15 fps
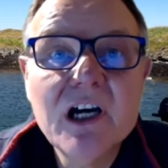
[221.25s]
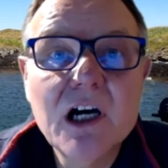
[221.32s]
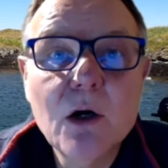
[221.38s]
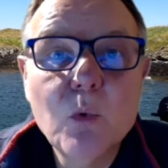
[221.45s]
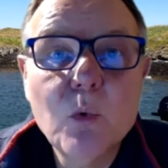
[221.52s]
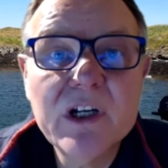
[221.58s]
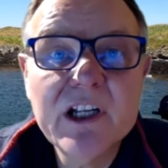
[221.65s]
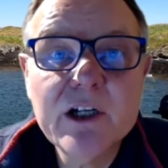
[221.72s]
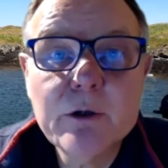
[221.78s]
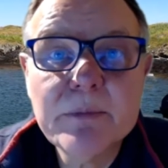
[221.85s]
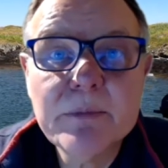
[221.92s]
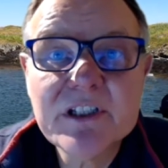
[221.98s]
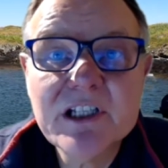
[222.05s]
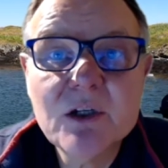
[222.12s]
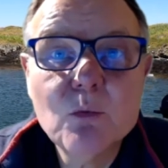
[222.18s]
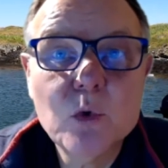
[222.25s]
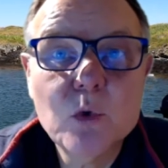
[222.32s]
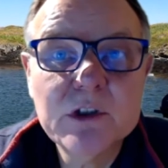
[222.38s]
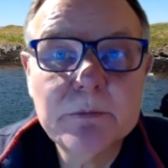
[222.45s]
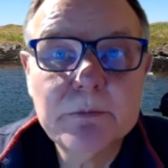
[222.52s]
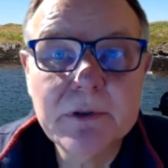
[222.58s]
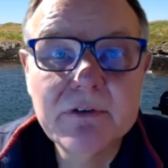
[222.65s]
are 100%
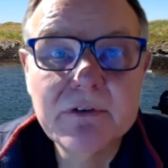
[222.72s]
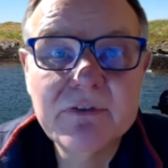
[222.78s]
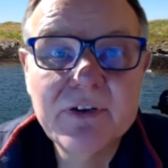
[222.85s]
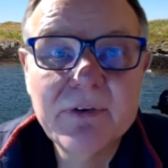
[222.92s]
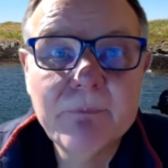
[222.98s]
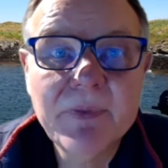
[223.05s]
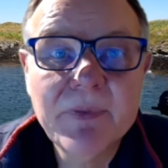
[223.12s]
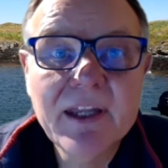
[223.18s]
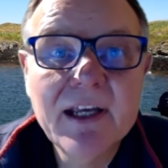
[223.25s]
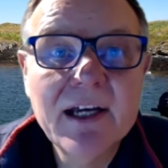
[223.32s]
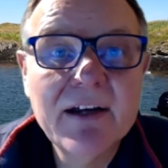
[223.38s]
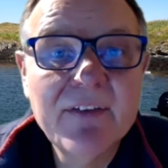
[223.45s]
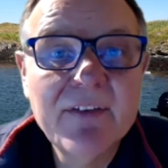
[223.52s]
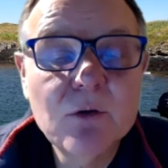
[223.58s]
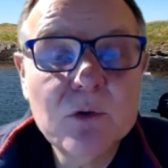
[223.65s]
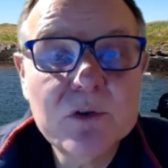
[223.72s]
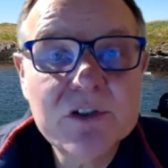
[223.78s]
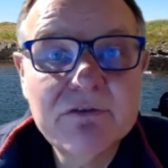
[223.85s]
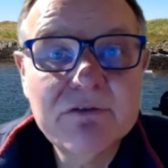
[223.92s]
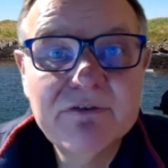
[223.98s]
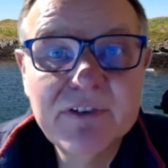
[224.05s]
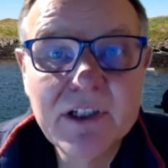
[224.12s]
waterproof, and they
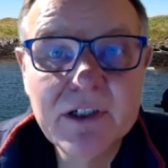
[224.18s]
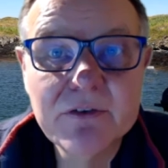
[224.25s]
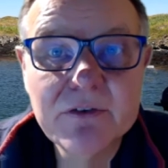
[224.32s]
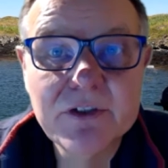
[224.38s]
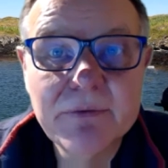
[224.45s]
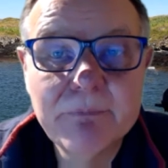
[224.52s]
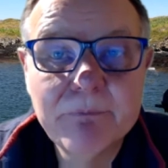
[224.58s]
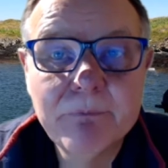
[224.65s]
also float.